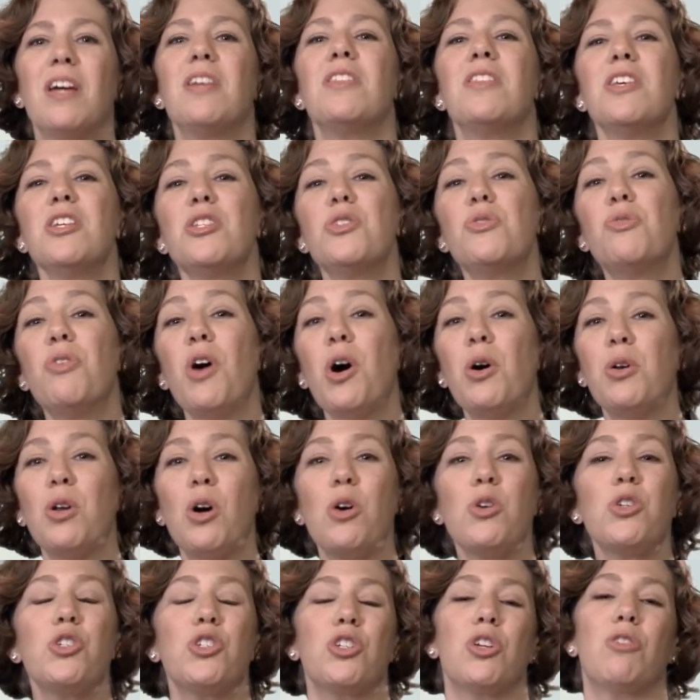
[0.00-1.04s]
This
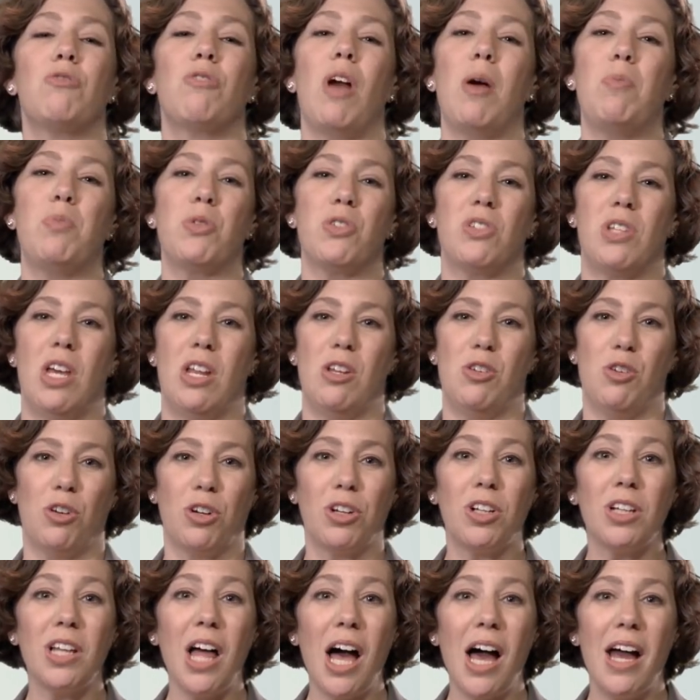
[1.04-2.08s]
photo should represent your
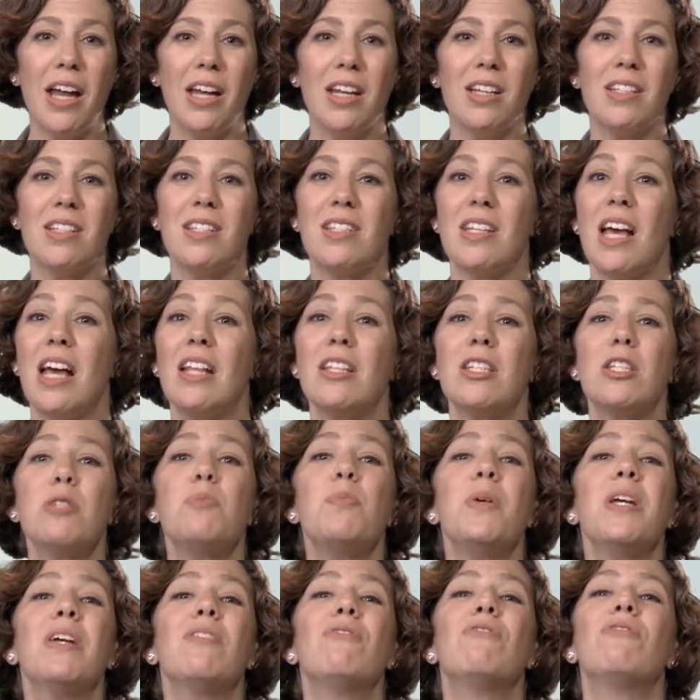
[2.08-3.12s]
clients and
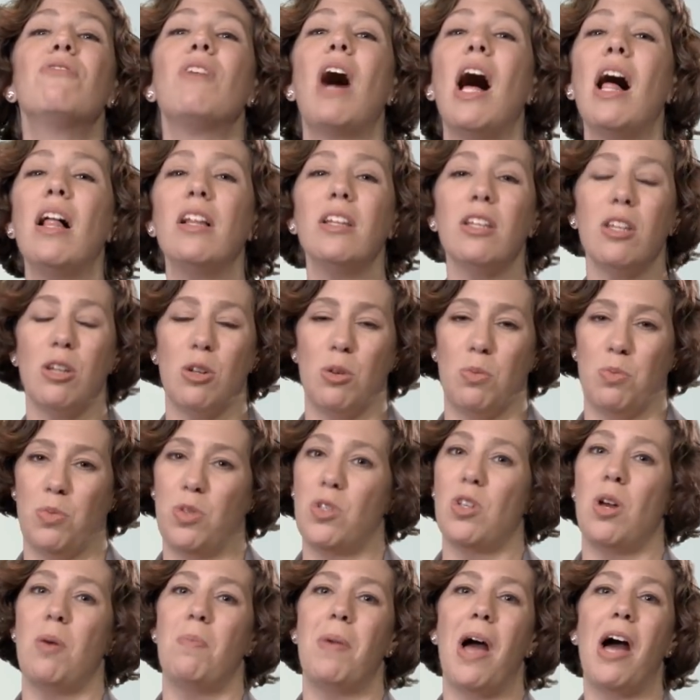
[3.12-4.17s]
speak
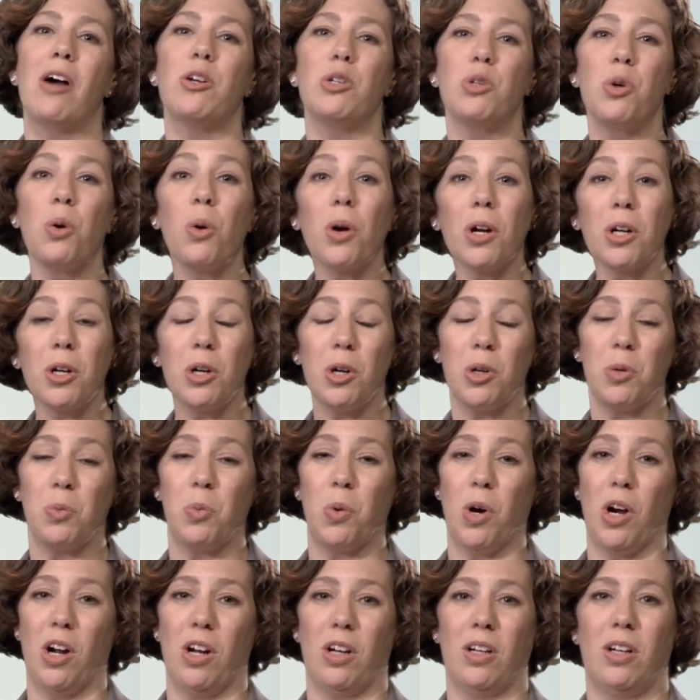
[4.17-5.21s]
volumes about your good
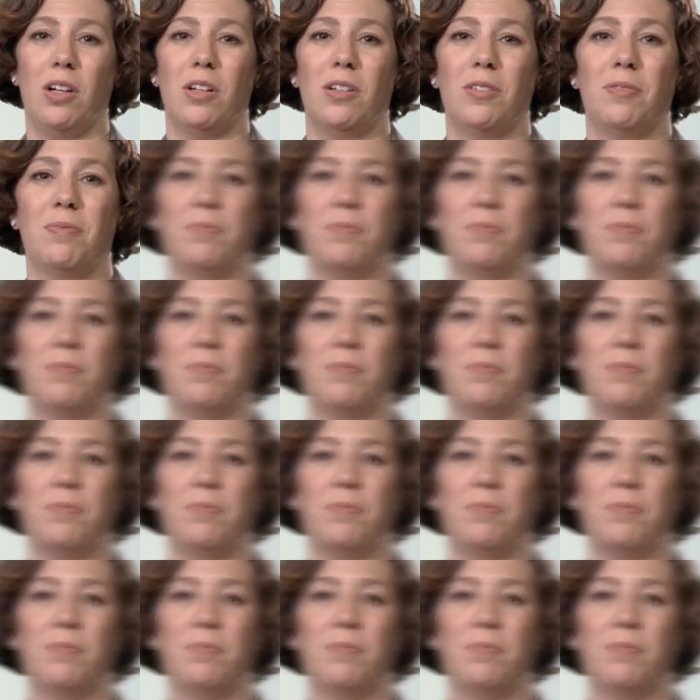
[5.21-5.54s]
work.